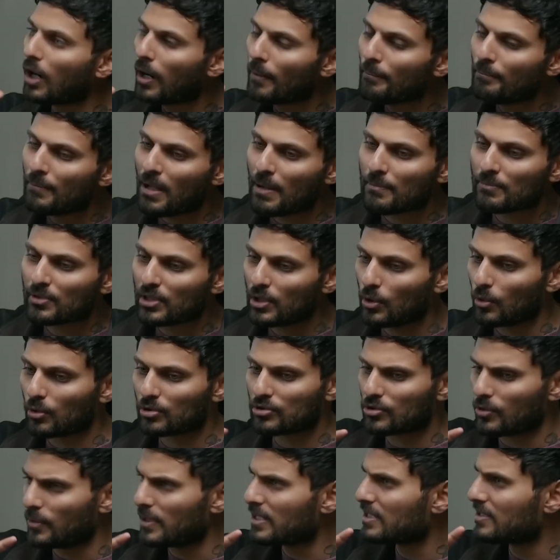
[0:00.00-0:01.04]
our memory
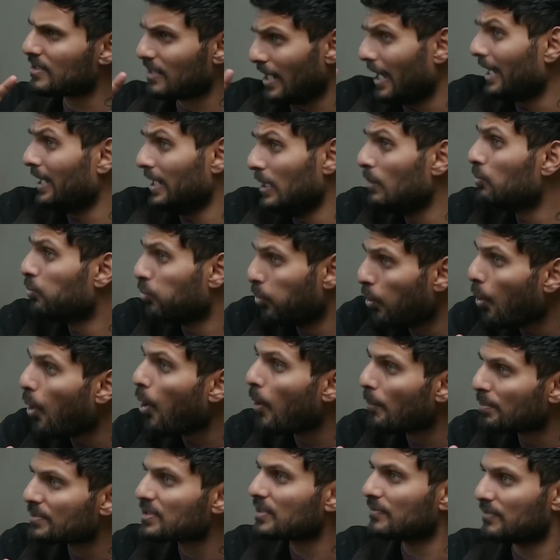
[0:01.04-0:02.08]
also is slightly
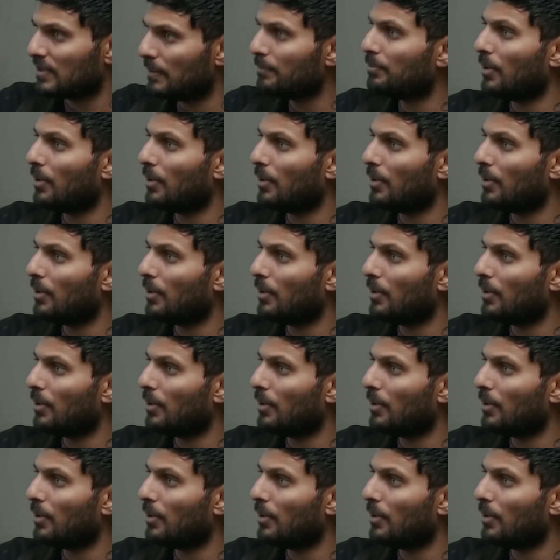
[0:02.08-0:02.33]
warped of the